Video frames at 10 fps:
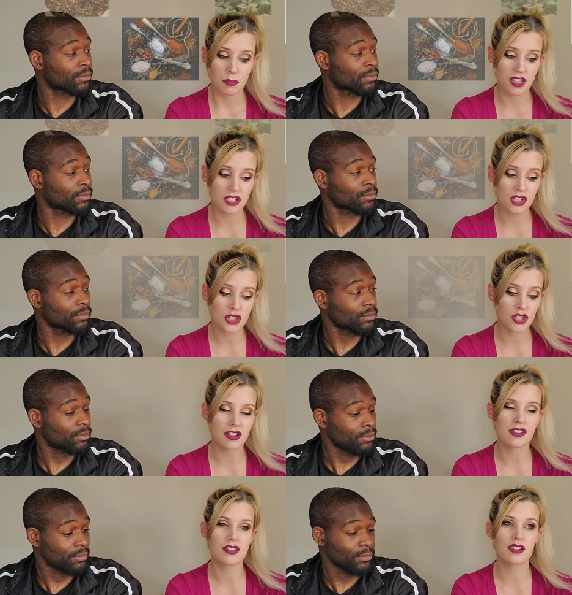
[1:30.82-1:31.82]
Speaker 1: but this is
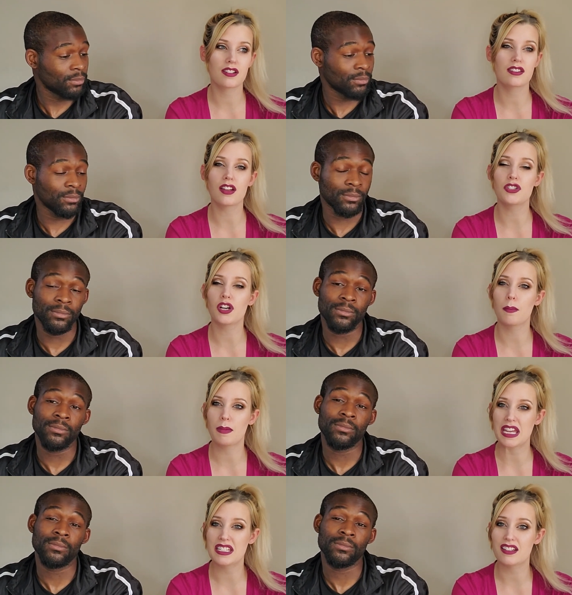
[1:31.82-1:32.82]
just such an
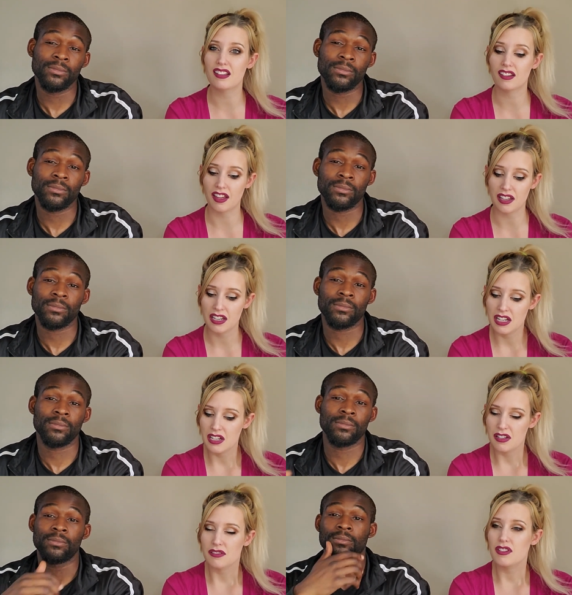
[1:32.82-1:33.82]
amazing, like,
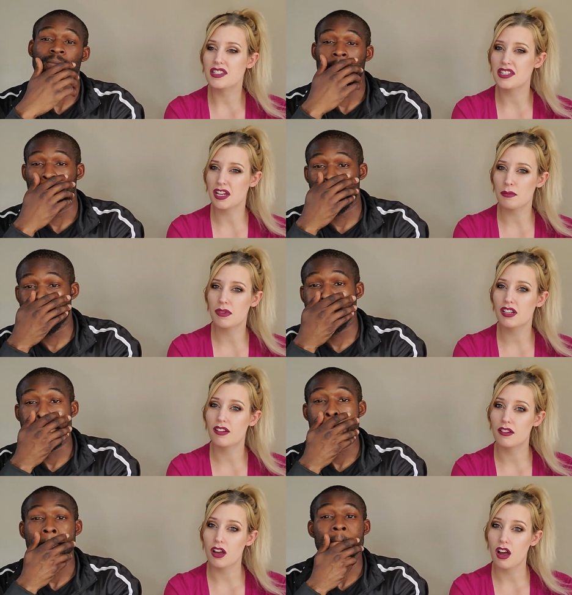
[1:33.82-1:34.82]

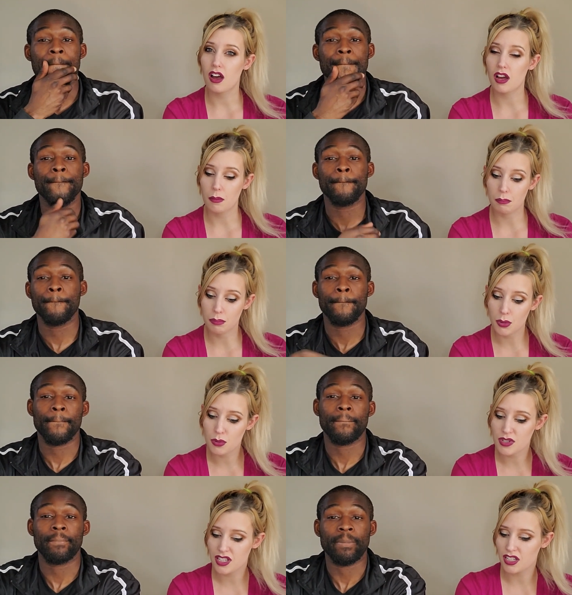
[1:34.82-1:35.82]
cinnamony, uh,
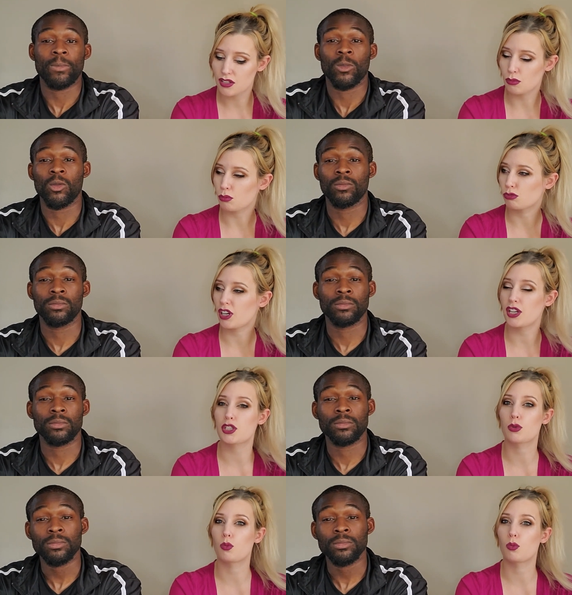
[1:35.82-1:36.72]
boozy, rich,